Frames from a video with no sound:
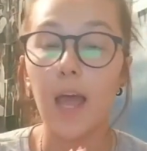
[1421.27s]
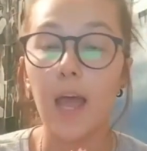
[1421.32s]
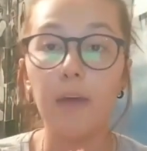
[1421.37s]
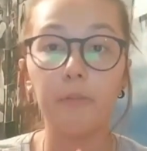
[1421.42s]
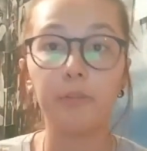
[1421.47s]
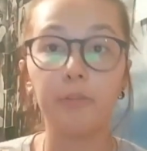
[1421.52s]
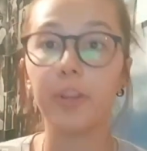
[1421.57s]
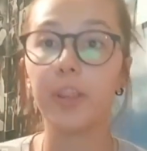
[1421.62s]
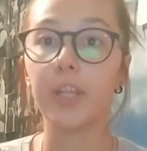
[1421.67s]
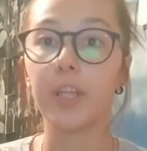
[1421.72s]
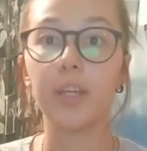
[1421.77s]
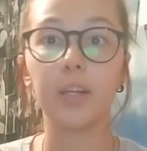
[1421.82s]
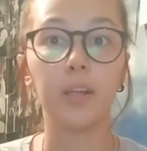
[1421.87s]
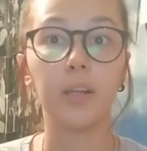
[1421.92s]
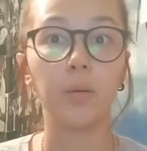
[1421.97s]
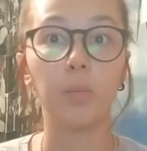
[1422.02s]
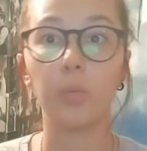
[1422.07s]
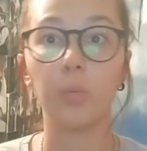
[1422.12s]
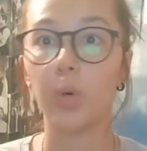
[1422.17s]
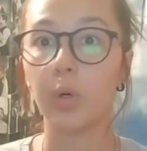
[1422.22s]
everything
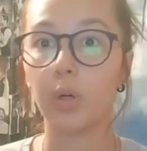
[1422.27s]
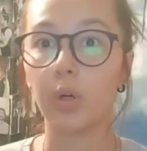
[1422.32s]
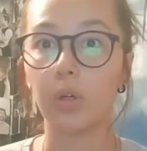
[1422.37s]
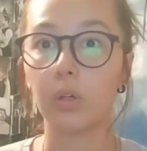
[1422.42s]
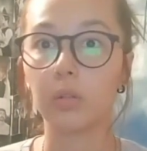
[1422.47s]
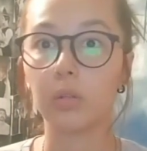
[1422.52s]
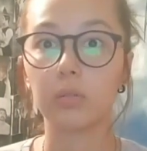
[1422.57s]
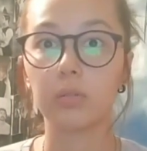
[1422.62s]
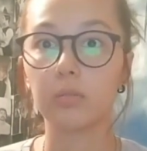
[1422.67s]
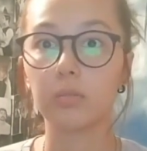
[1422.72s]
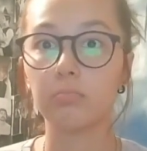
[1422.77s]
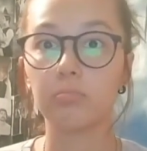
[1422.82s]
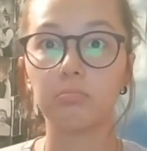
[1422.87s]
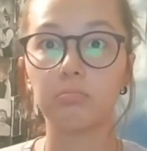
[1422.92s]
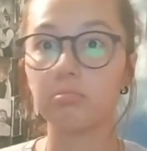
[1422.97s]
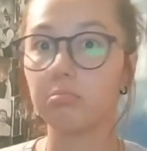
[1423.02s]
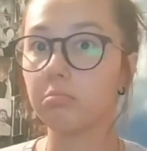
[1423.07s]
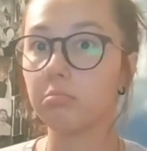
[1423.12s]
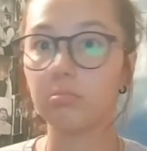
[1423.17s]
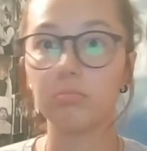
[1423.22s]
in the
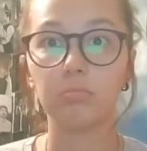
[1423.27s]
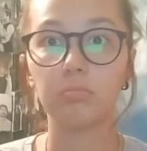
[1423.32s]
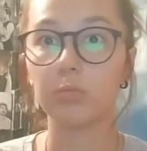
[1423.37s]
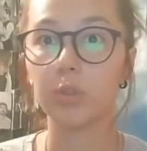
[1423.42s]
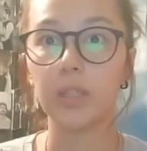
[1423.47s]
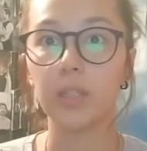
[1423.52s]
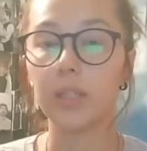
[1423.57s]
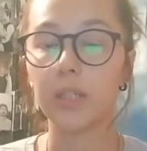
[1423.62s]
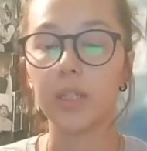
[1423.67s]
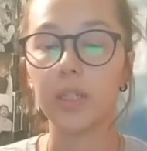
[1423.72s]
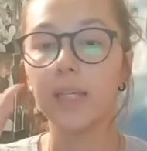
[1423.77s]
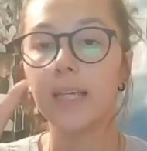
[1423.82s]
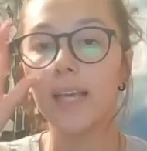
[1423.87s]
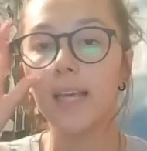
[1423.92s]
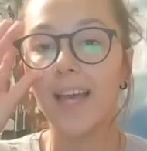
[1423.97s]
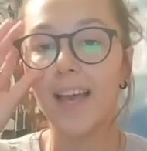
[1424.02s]
world, really.